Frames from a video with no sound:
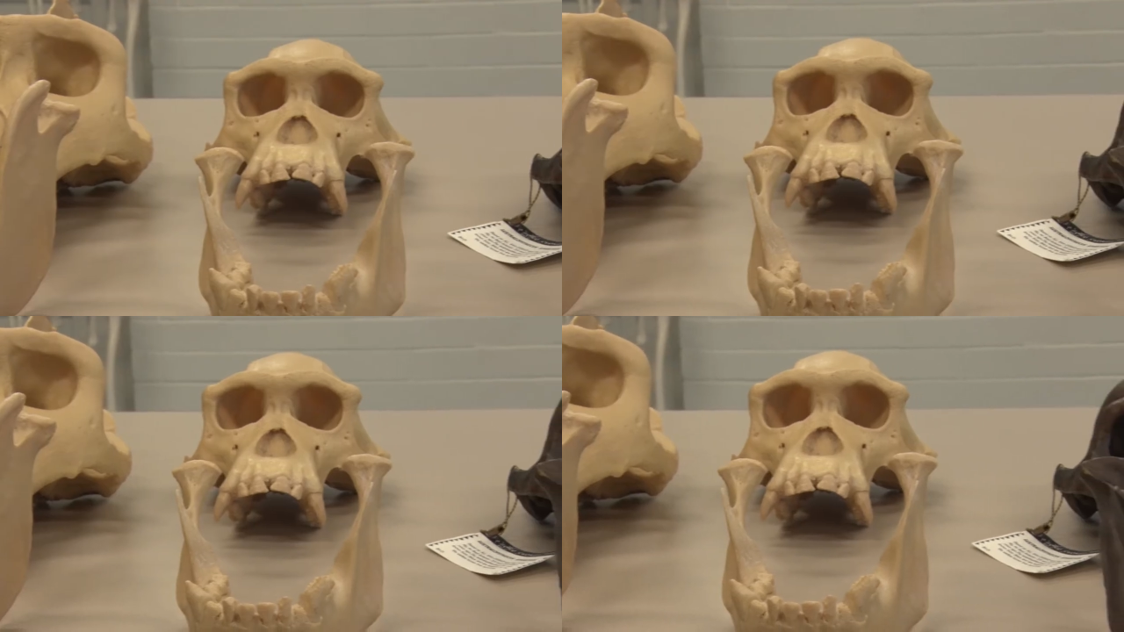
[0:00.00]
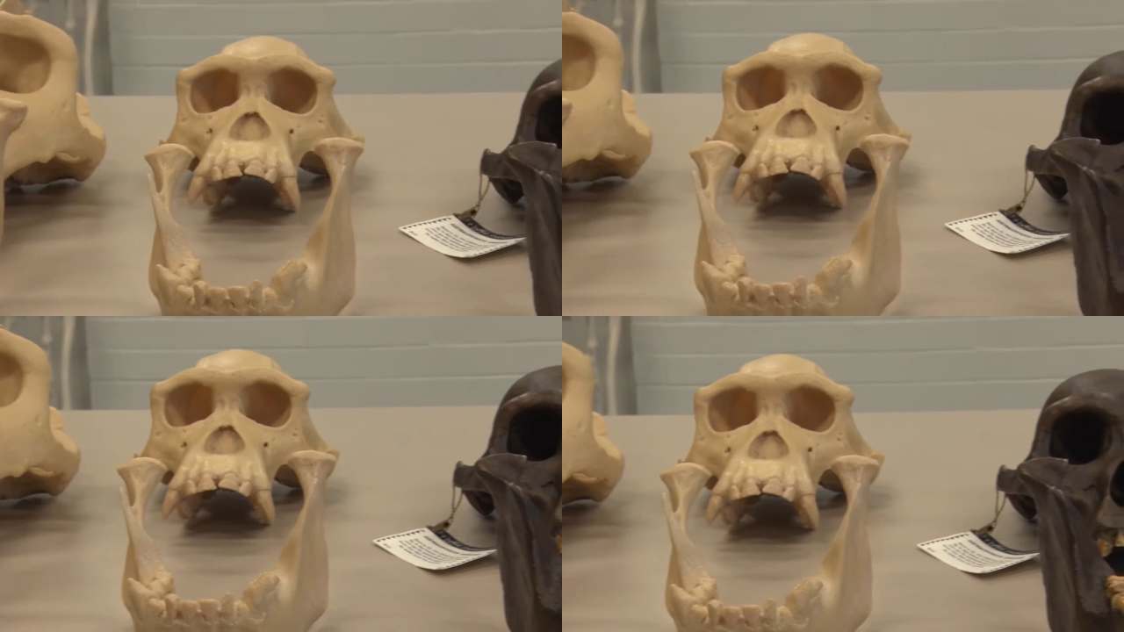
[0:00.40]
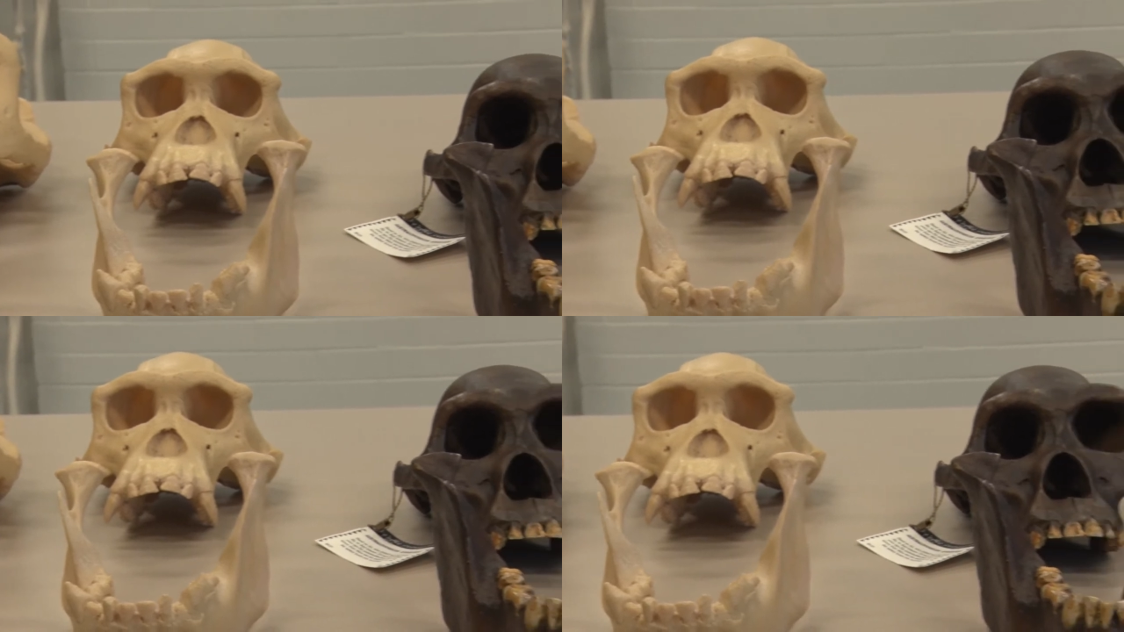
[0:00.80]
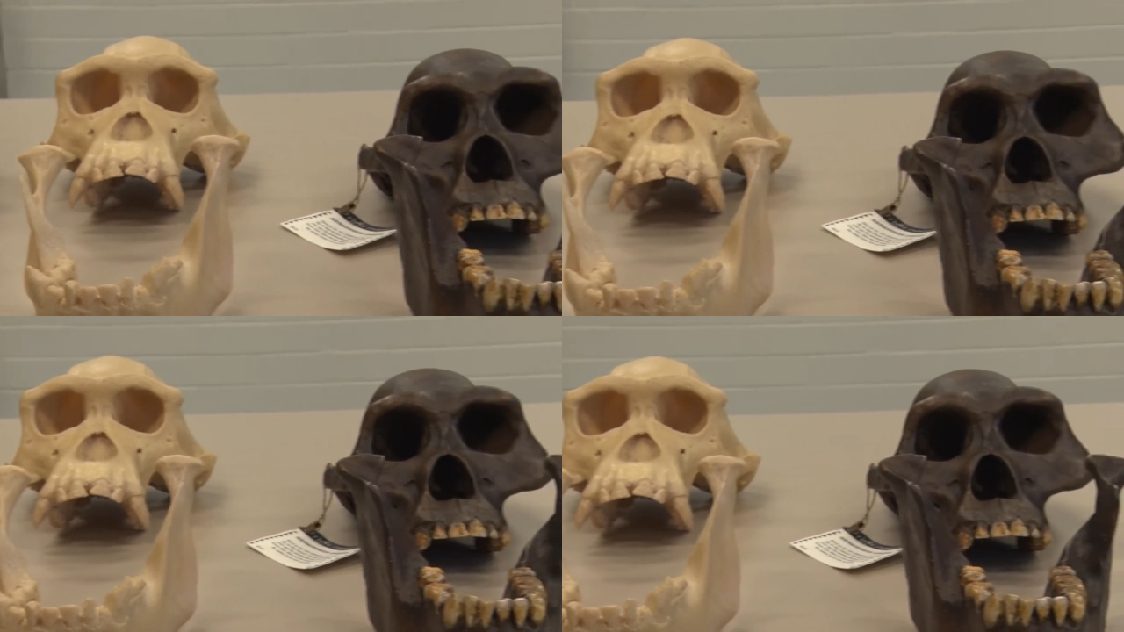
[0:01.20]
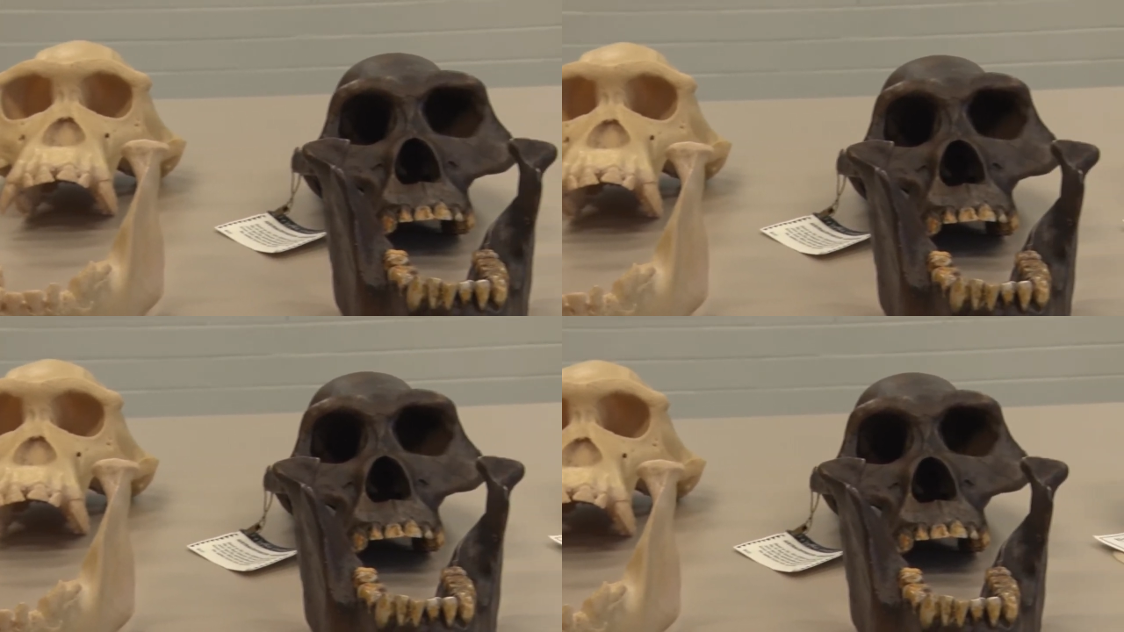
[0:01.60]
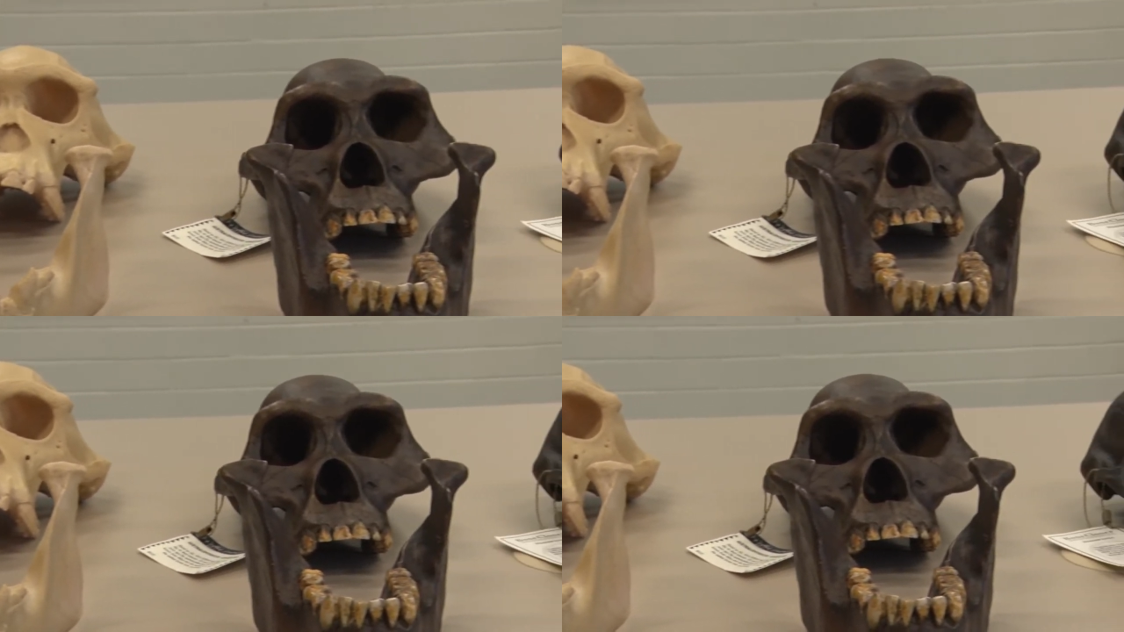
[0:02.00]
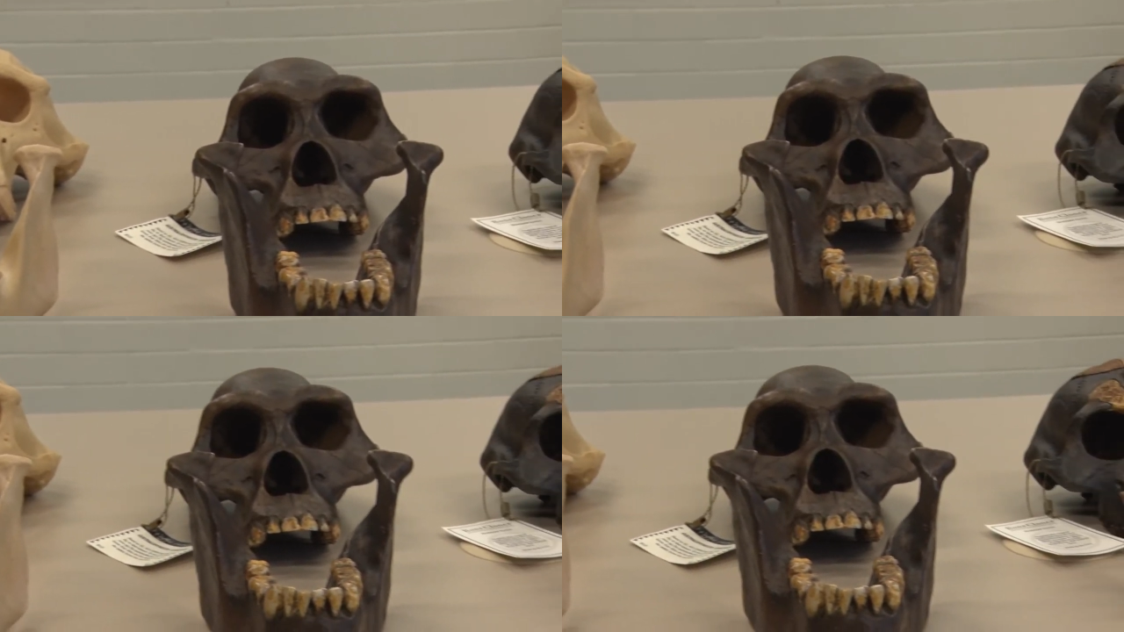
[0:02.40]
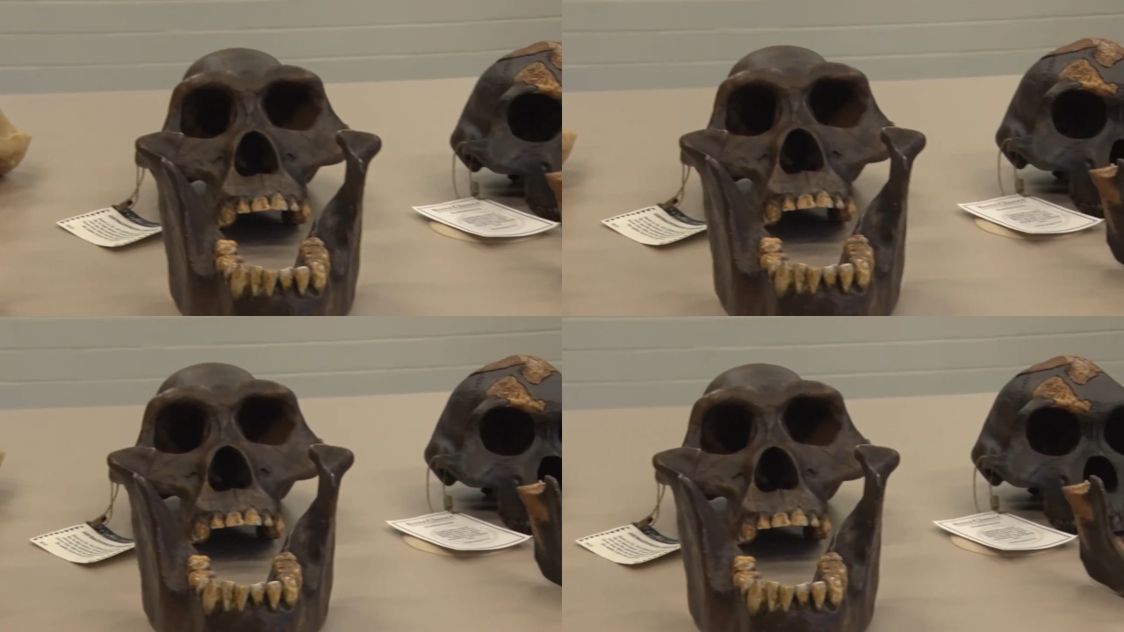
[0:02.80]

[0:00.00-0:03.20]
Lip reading: No face is visible, so there are no lips to read.